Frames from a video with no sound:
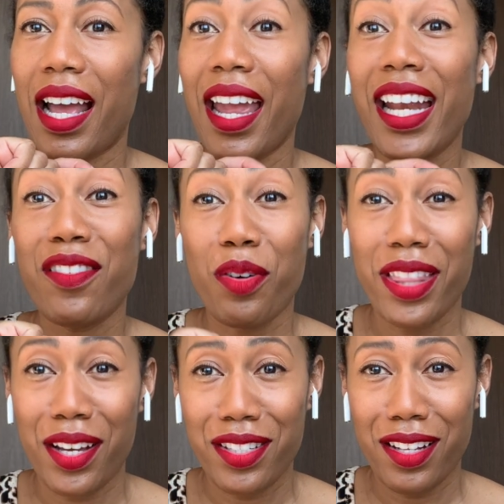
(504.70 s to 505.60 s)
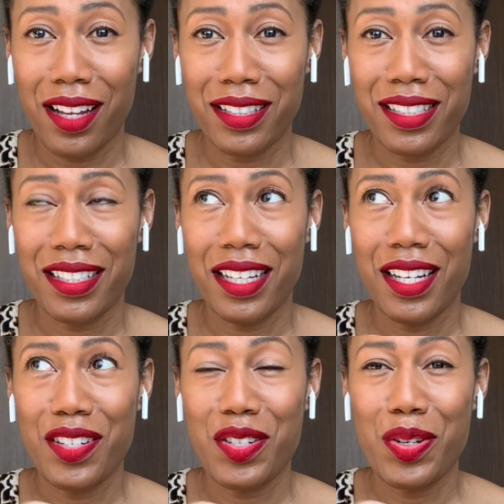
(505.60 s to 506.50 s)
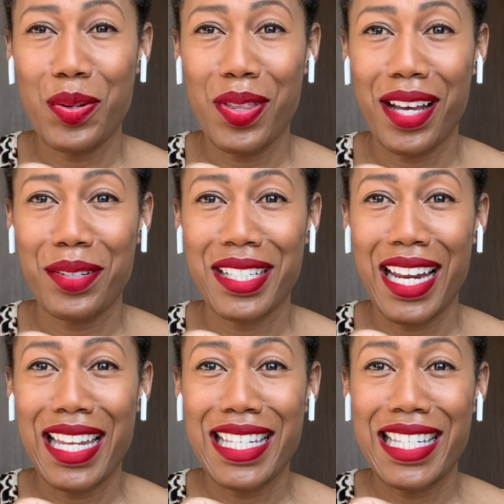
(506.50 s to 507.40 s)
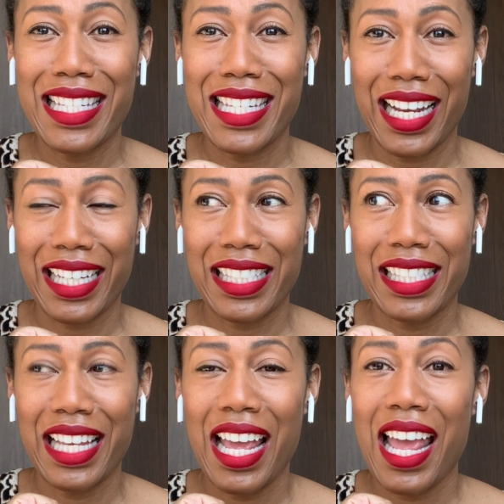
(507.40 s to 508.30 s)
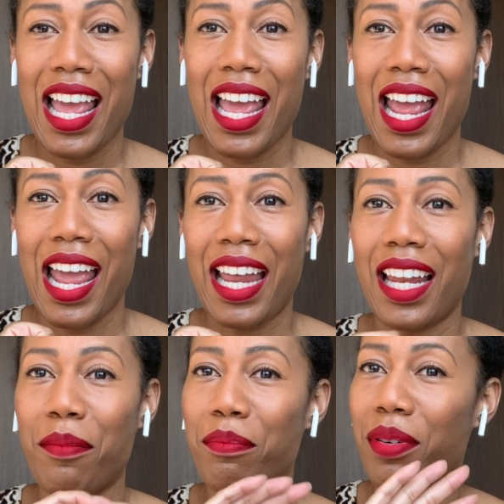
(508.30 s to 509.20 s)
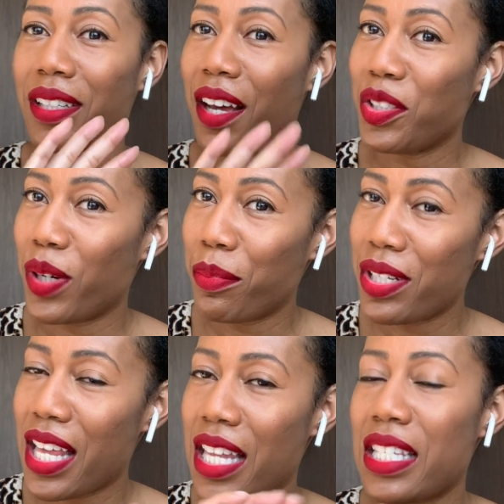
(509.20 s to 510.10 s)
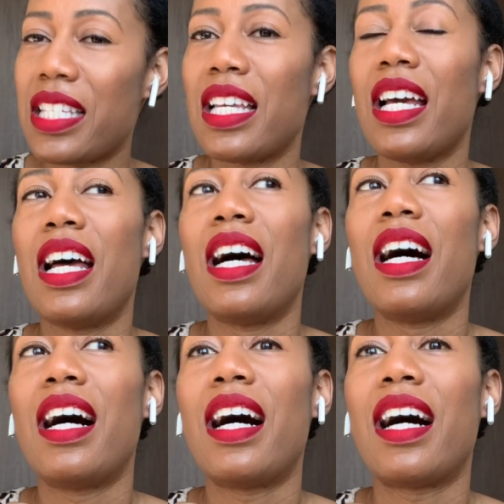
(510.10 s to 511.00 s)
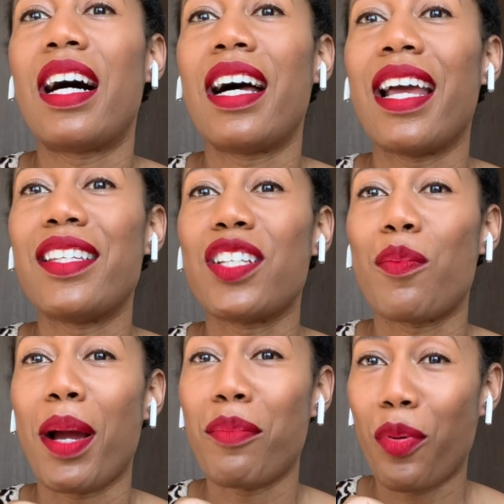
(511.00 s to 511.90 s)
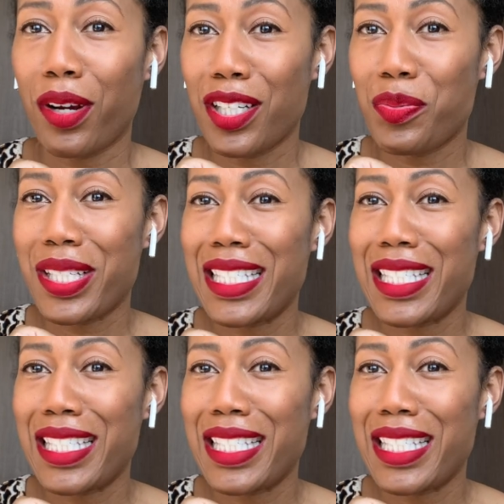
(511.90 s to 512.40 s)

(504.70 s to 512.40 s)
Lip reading: $84,000 in 2006, and I put down 20%, and so my mortgage was